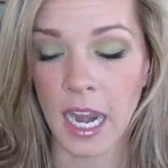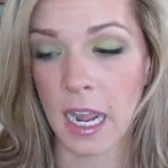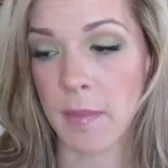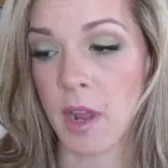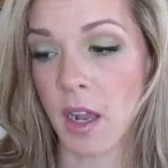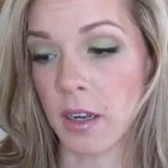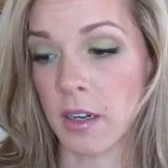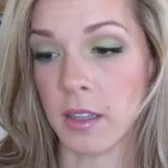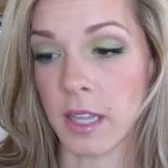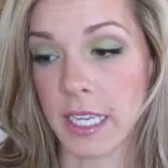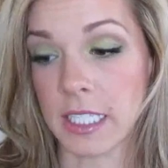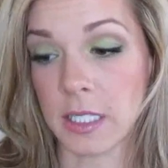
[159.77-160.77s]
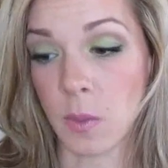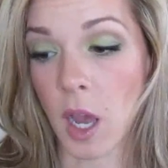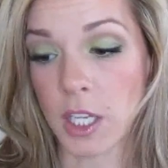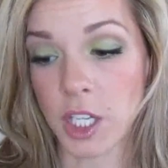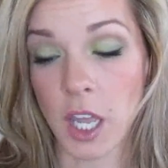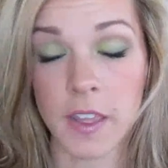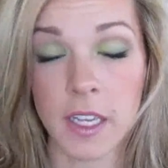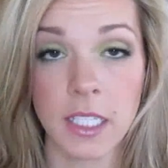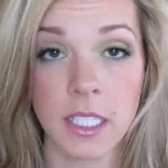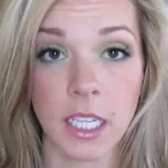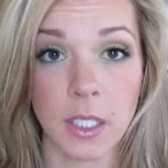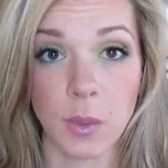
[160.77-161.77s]
And I'm not gonna like swatch all
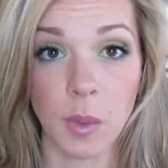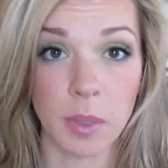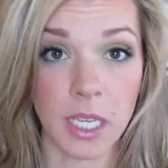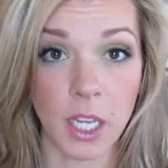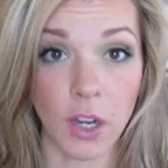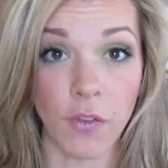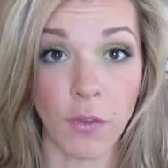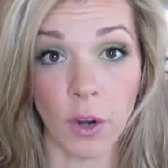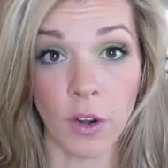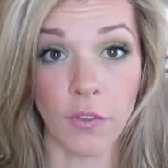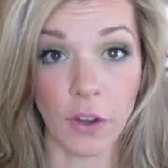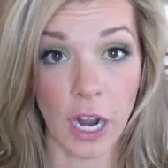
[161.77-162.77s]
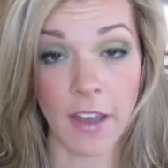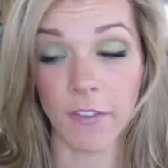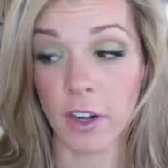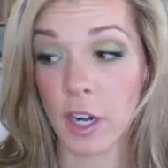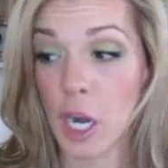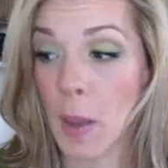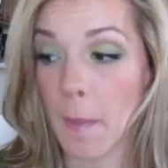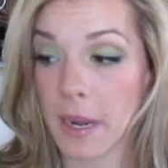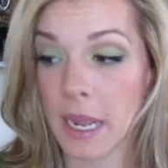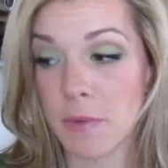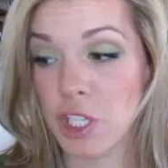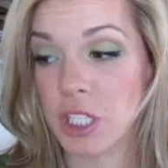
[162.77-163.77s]
these because we'll be here for forever,
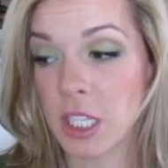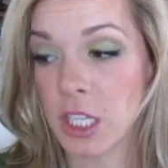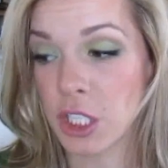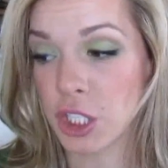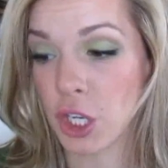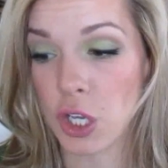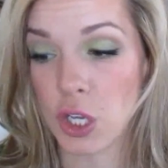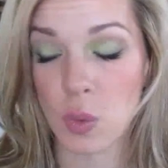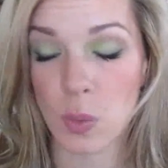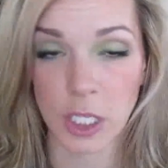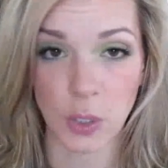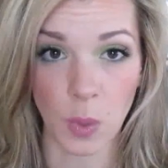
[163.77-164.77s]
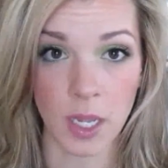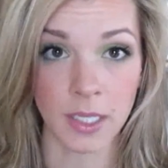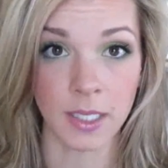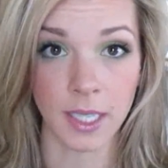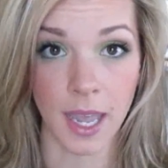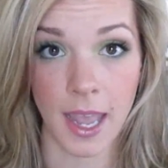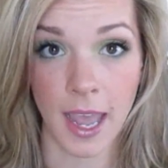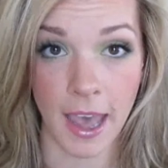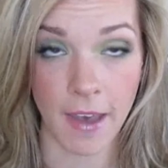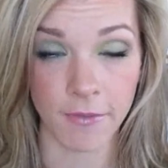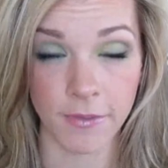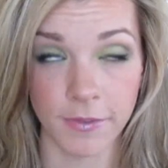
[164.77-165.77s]
but I'm just gonna show you which ones I
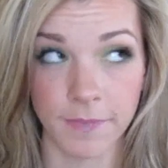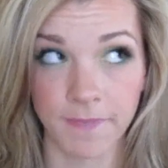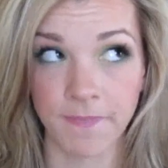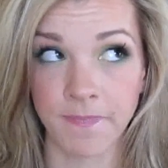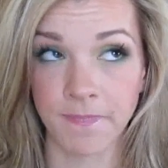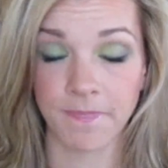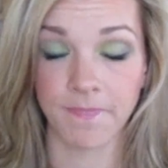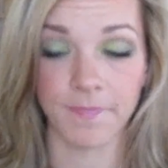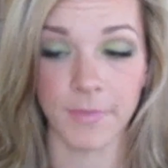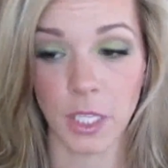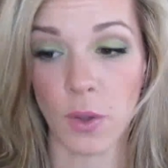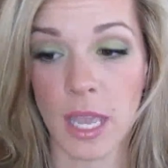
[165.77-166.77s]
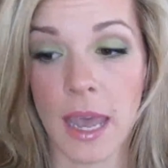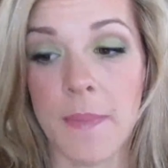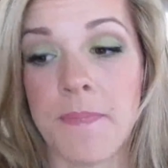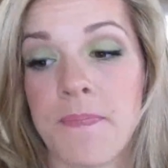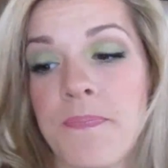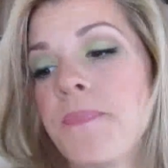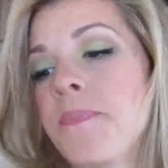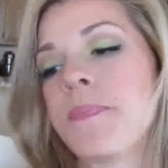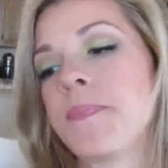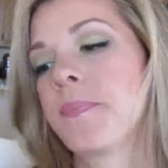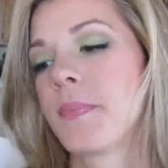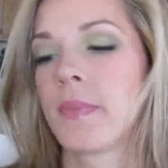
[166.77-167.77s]
have. So yeah.
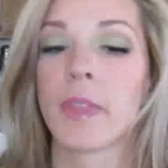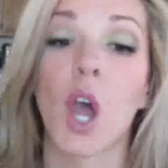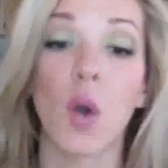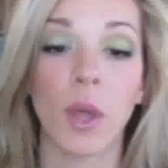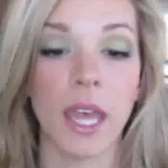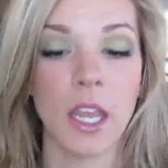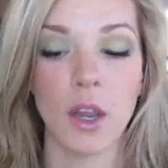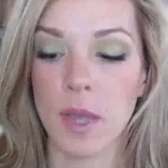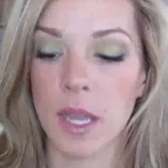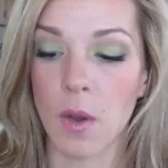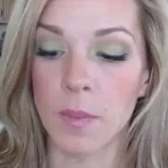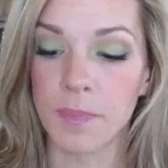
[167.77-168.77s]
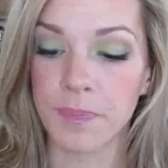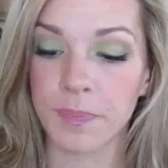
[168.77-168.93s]
Okay, here we go.